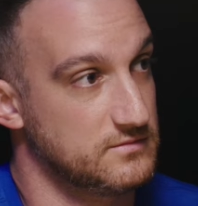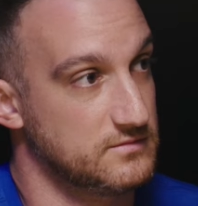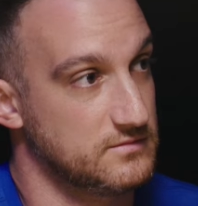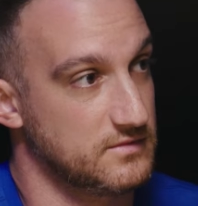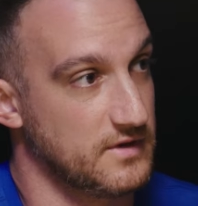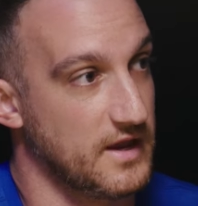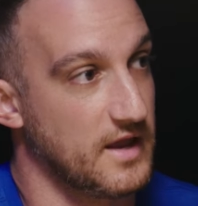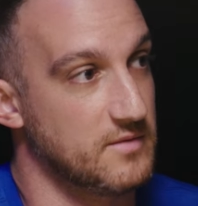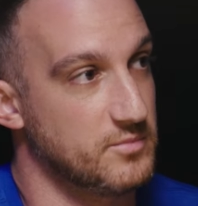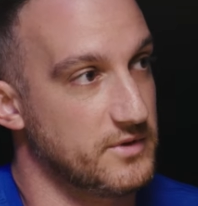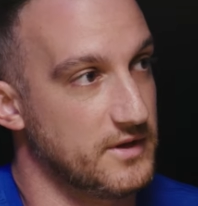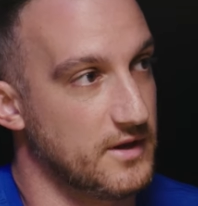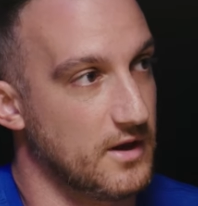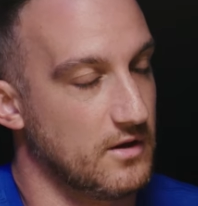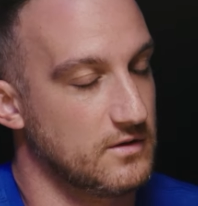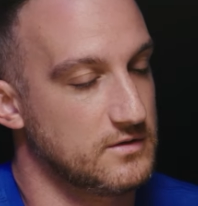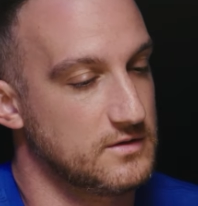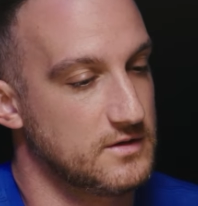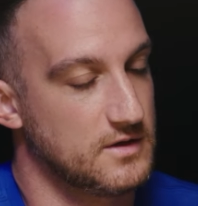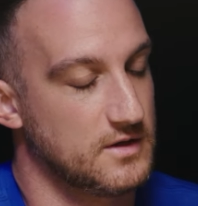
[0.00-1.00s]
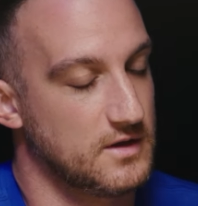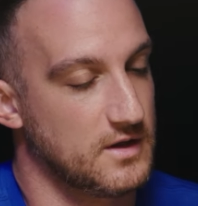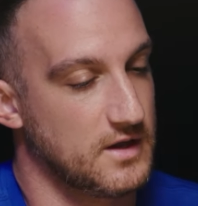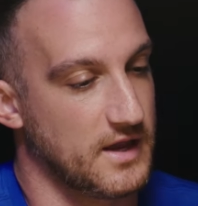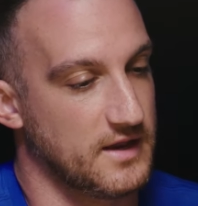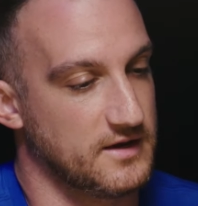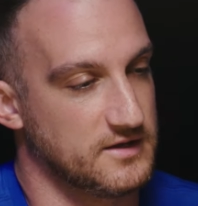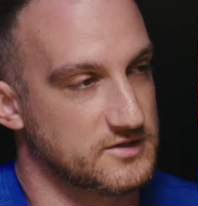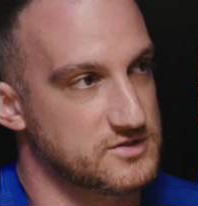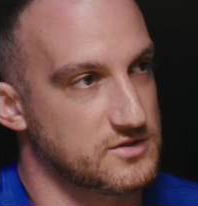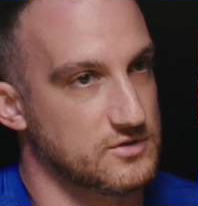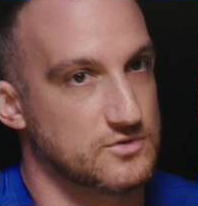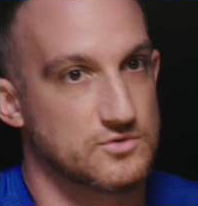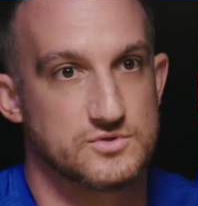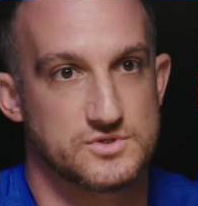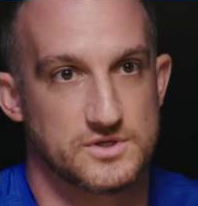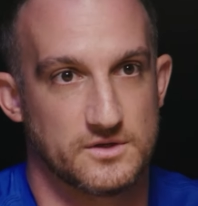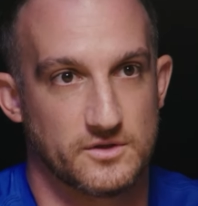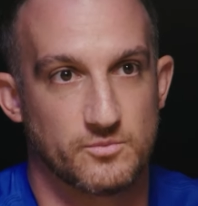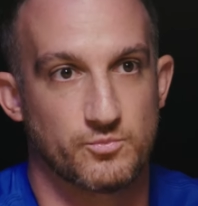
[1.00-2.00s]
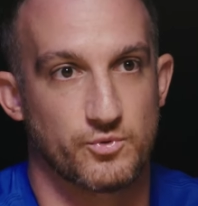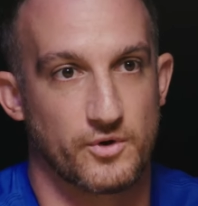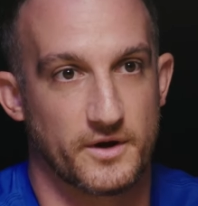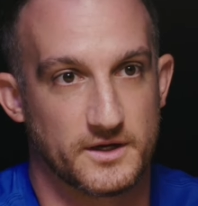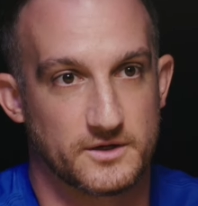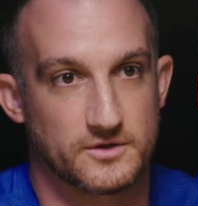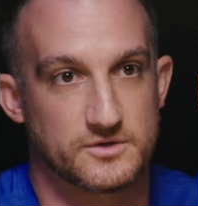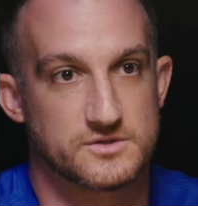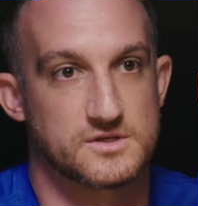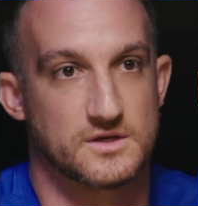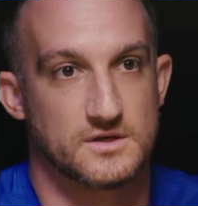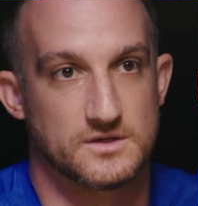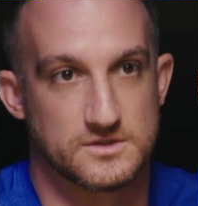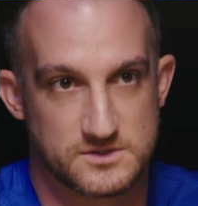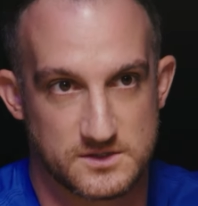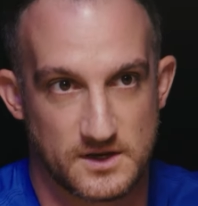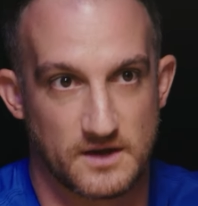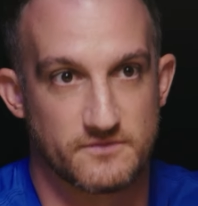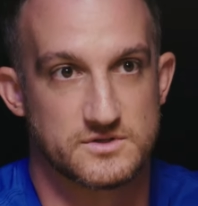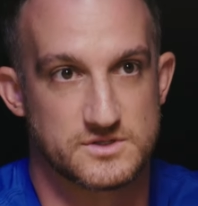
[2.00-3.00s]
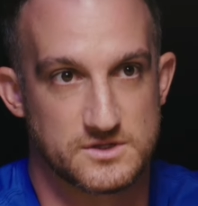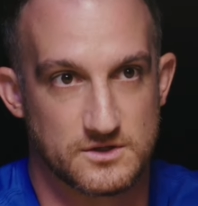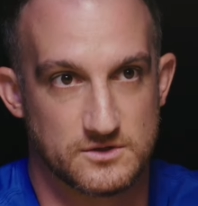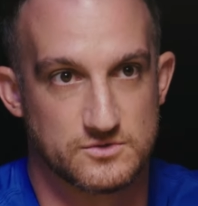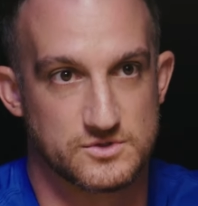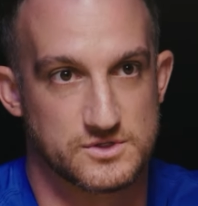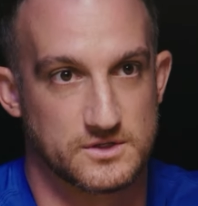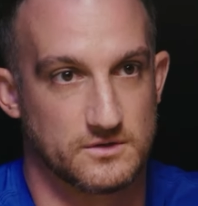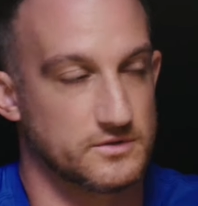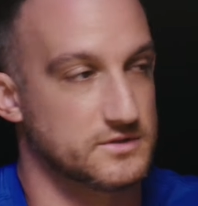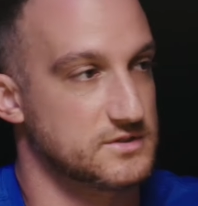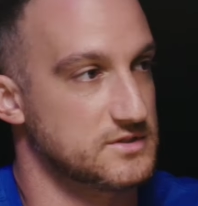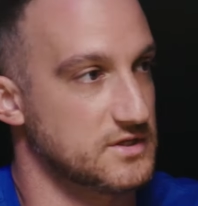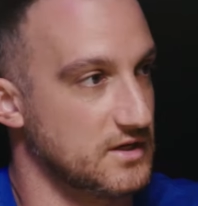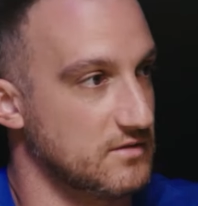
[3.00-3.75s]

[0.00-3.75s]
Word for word: NBL. Mm-hmm and it's the New Zealand Breakers that is obviously a New Zealand mm-hmm.